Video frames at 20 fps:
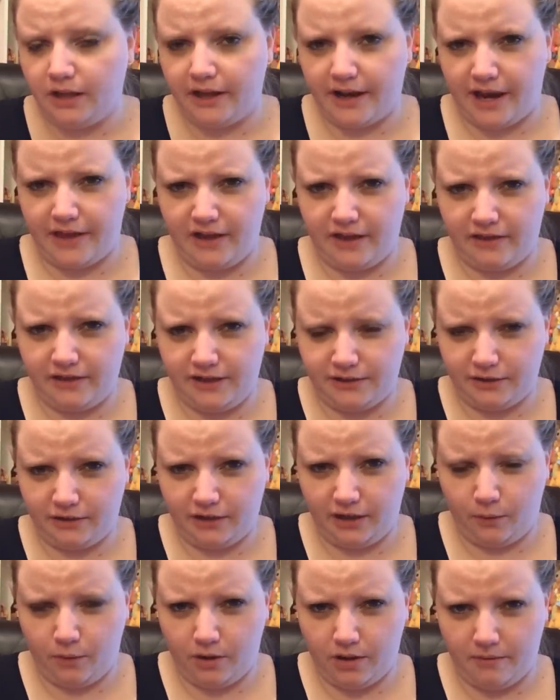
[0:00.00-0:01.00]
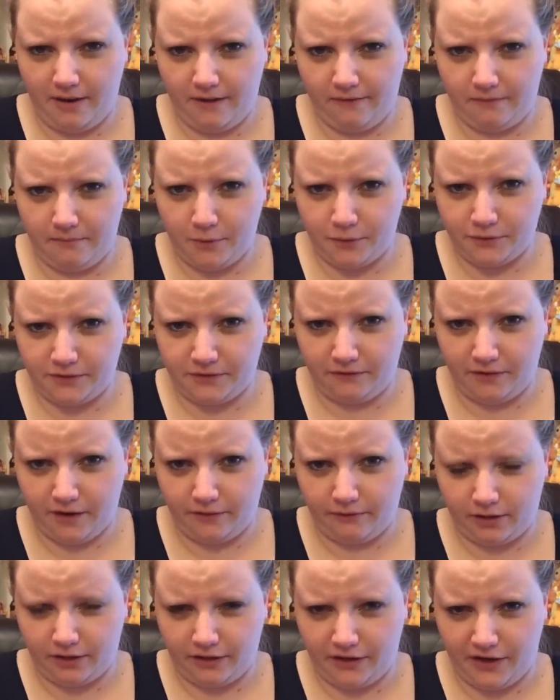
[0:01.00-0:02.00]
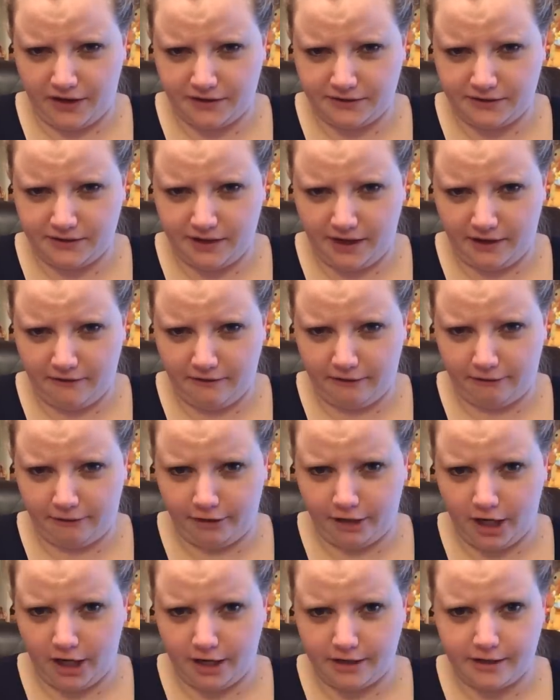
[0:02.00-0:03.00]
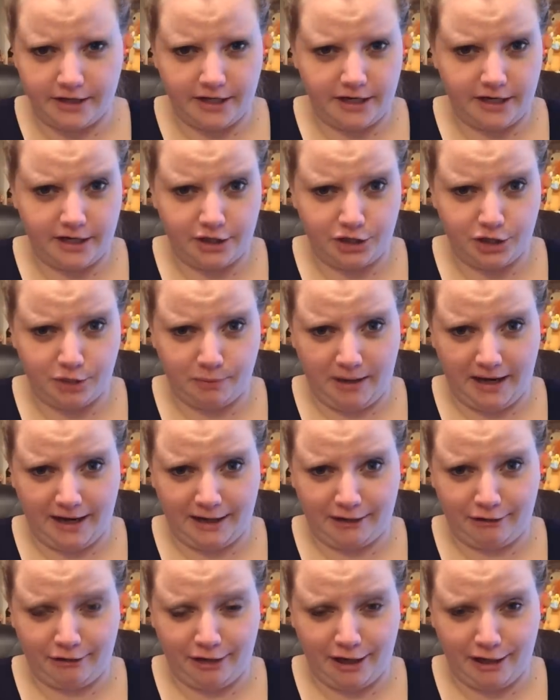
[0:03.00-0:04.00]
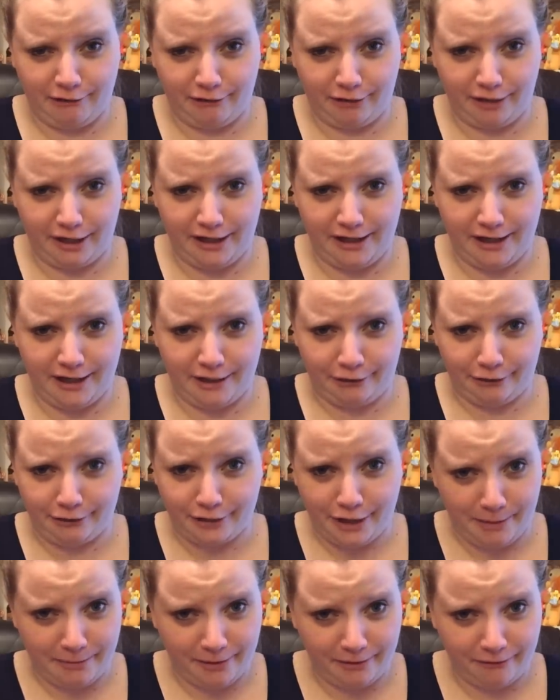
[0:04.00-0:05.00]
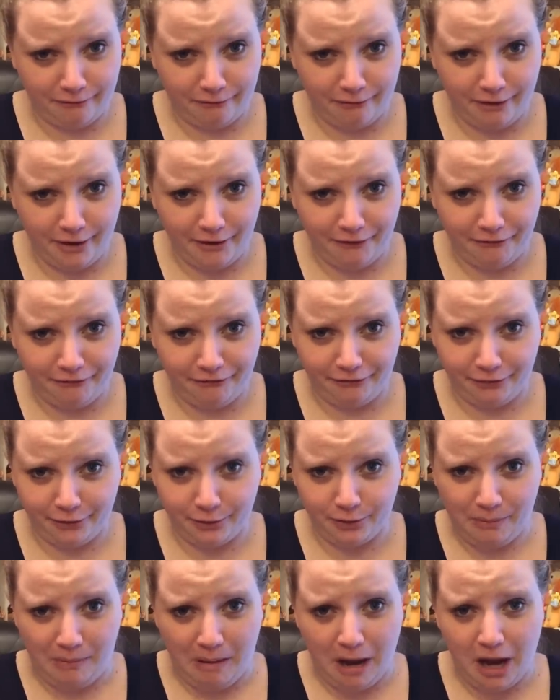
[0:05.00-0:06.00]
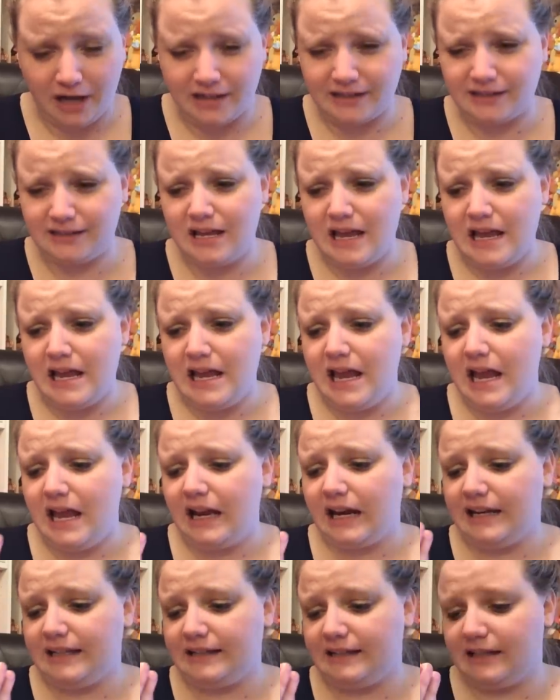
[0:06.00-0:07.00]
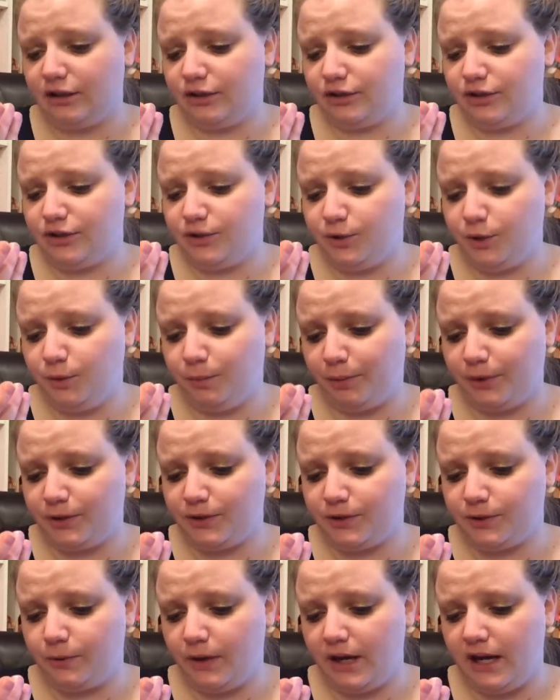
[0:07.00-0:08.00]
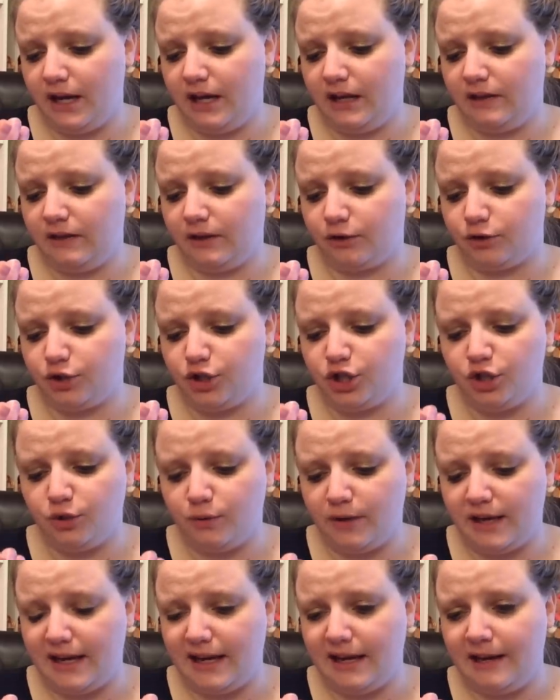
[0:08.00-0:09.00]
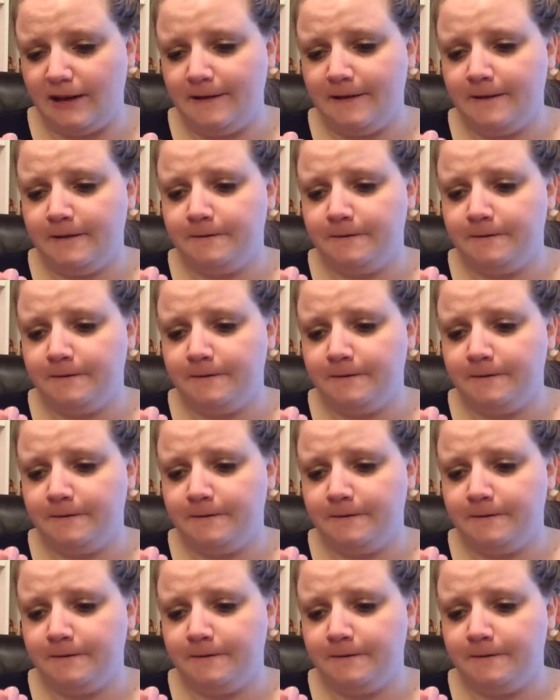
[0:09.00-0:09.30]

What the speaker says: Like, I think these are, like, one of my most favorite things I've ever gotten in a Japan crate or any other type of food box. Because they're super sweet and they're chewy.